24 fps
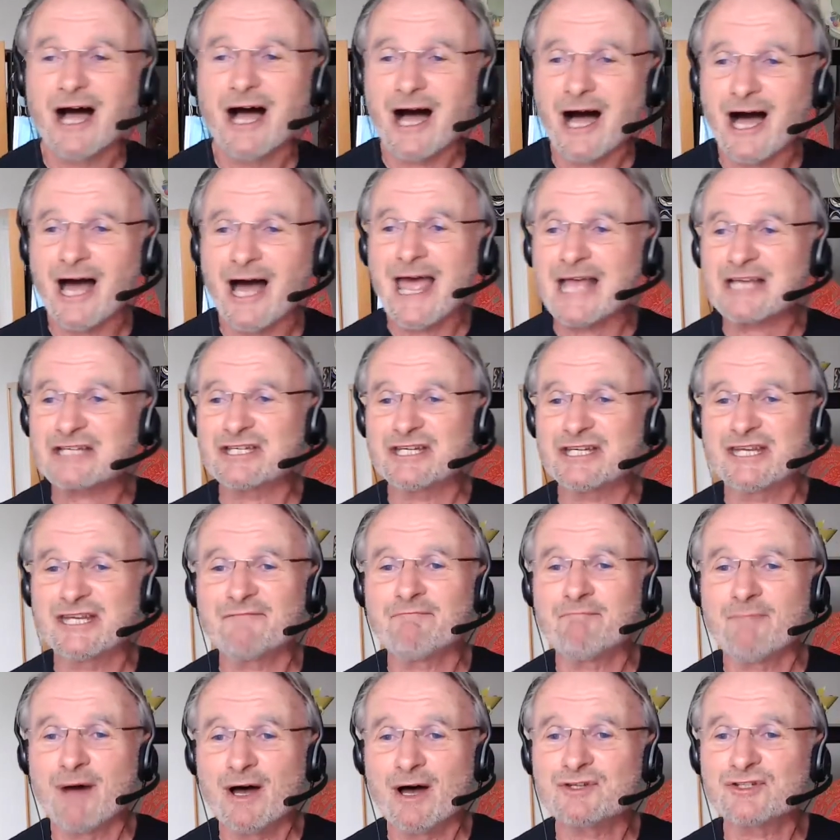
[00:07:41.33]
I actually give
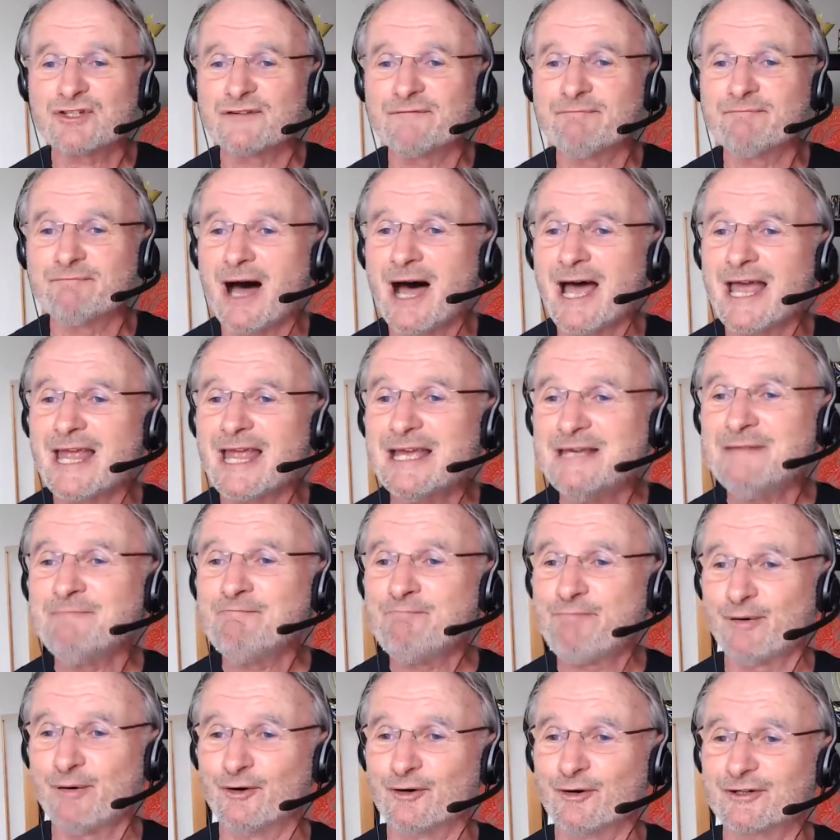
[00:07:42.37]
most of my
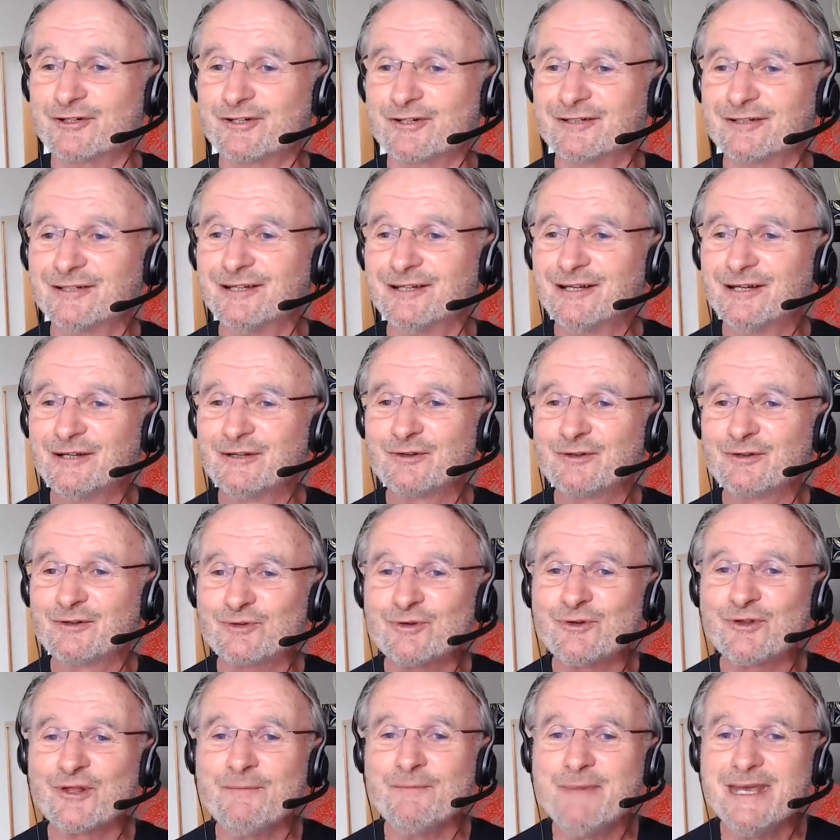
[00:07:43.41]
input
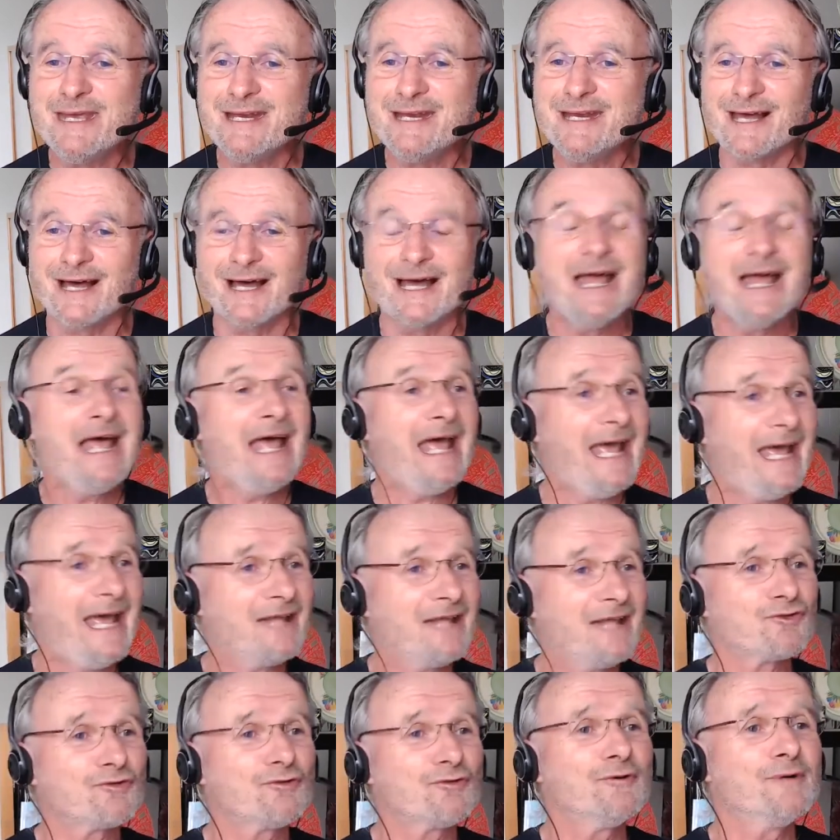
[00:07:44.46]
through the media
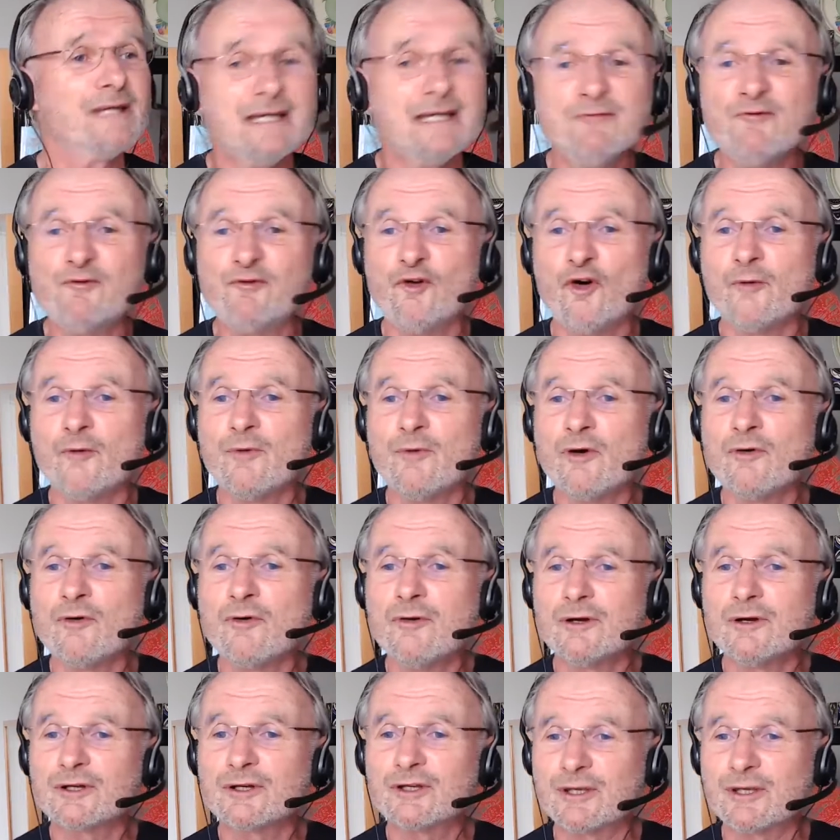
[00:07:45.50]
and through
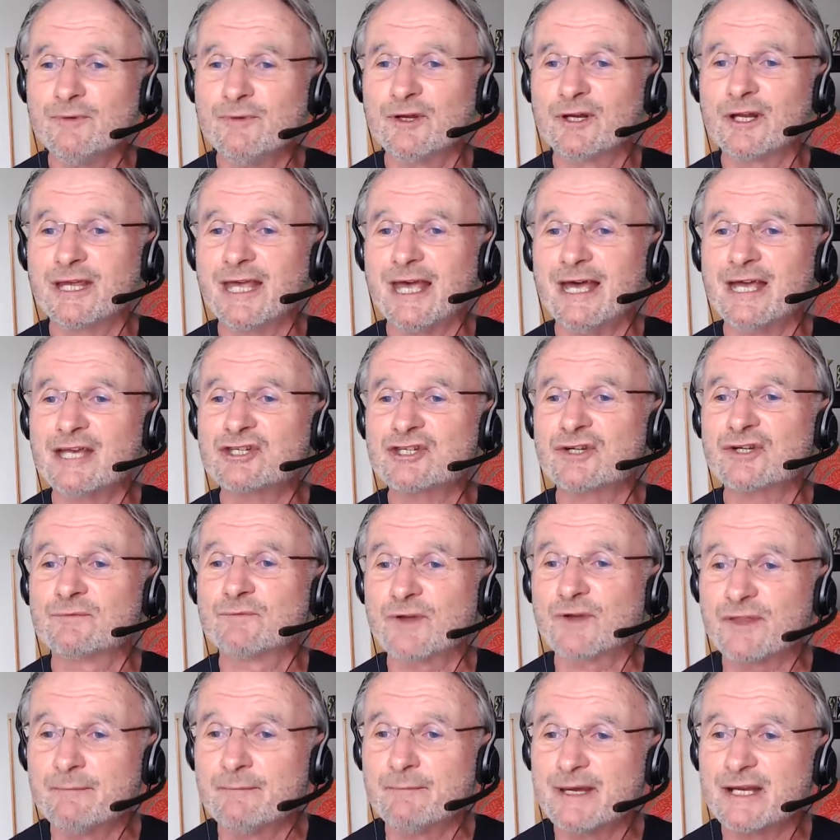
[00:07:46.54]
informal communication
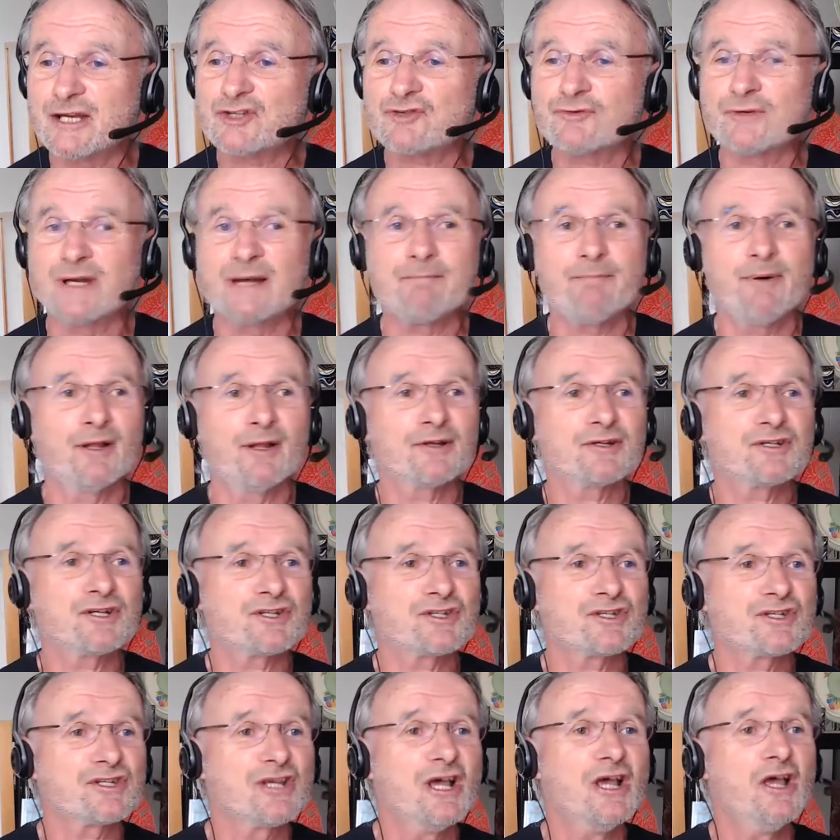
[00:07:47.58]
with the ministry and
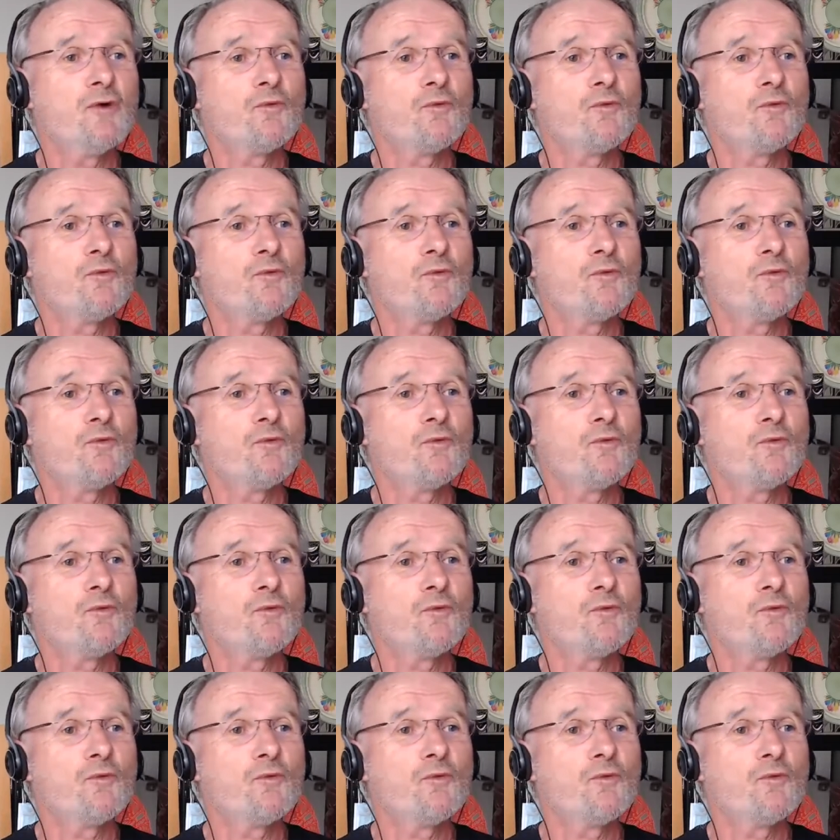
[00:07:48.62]
politicians.